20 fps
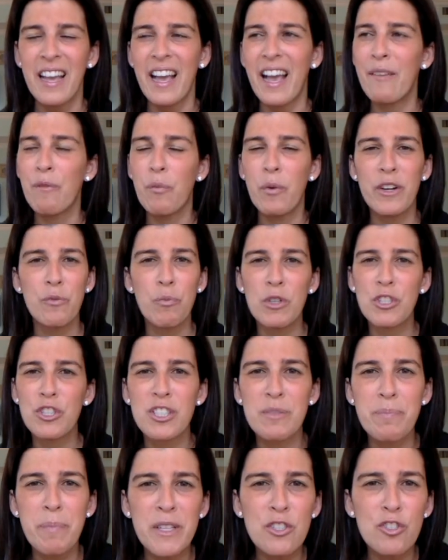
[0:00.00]
and which
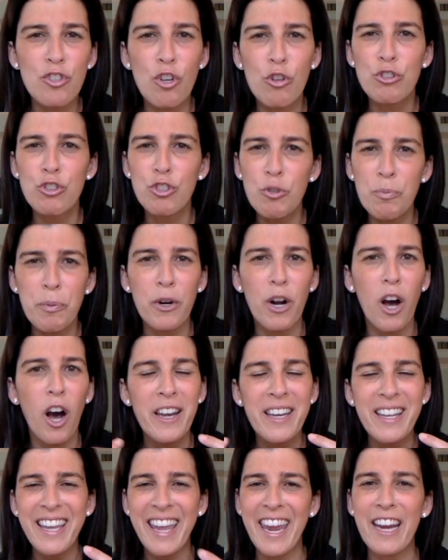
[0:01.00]
has been so super
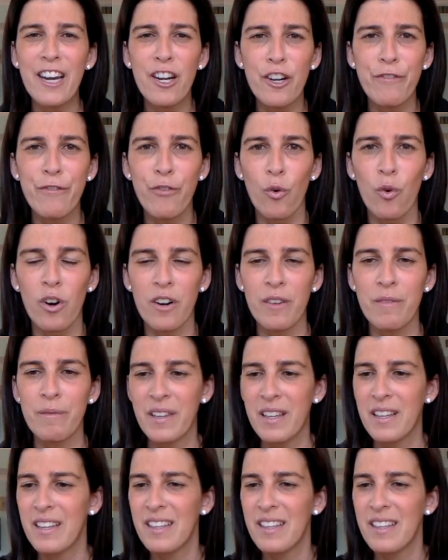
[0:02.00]
uncared for,